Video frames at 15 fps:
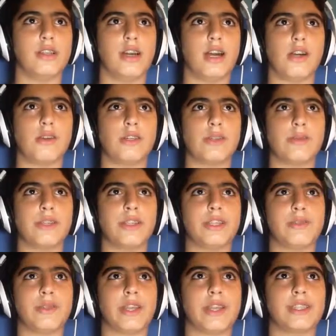I wanna win the
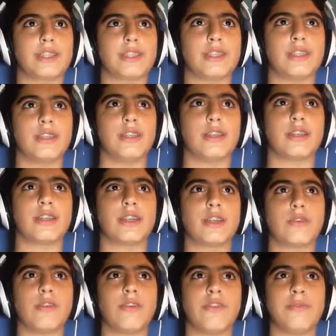race. Get away
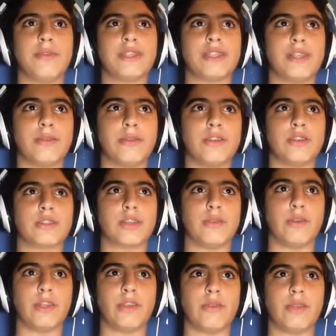from me, Sunrose. I
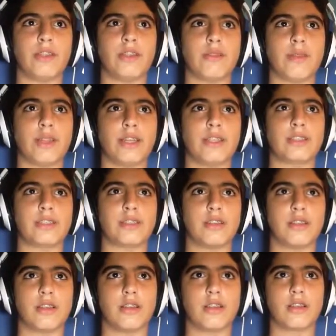wanna win the race.
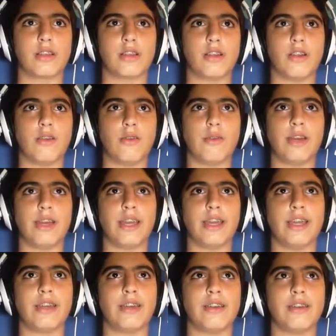Go away.
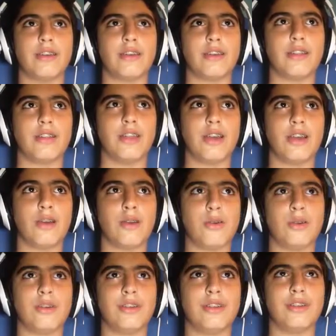No.
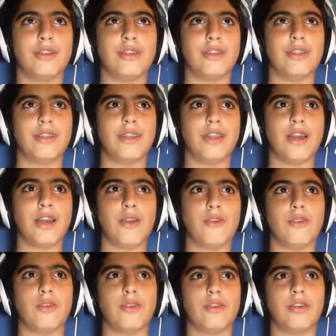No.
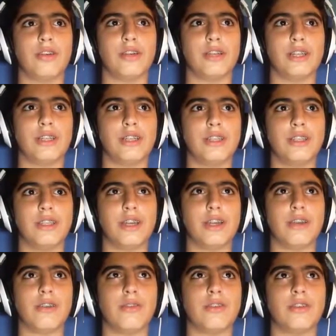No.